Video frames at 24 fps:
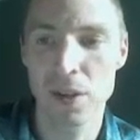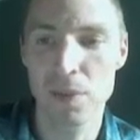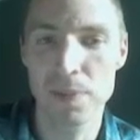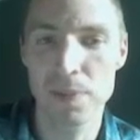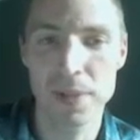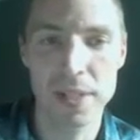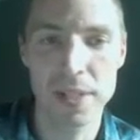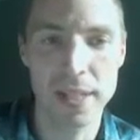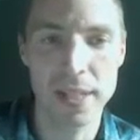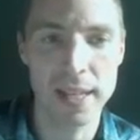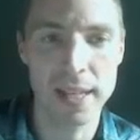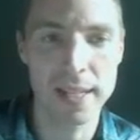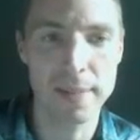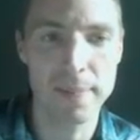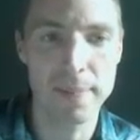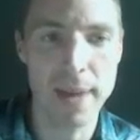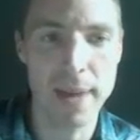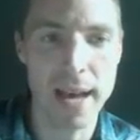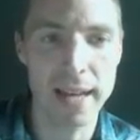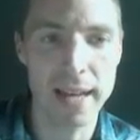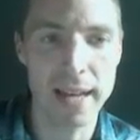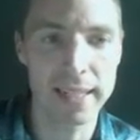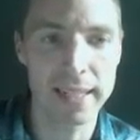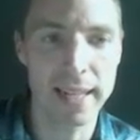oops, that's a
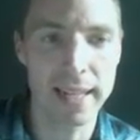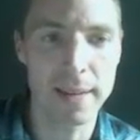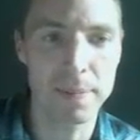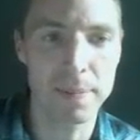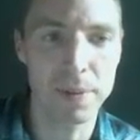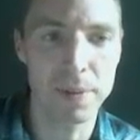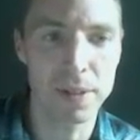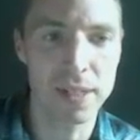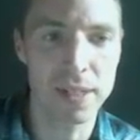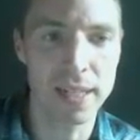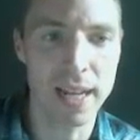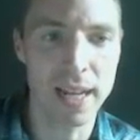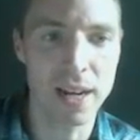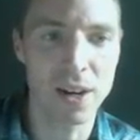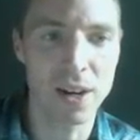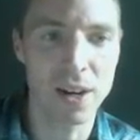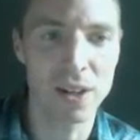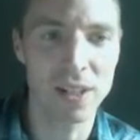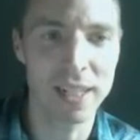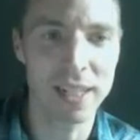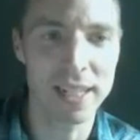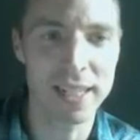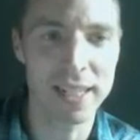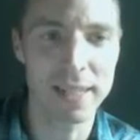bad example because I
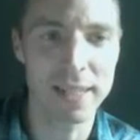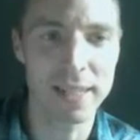already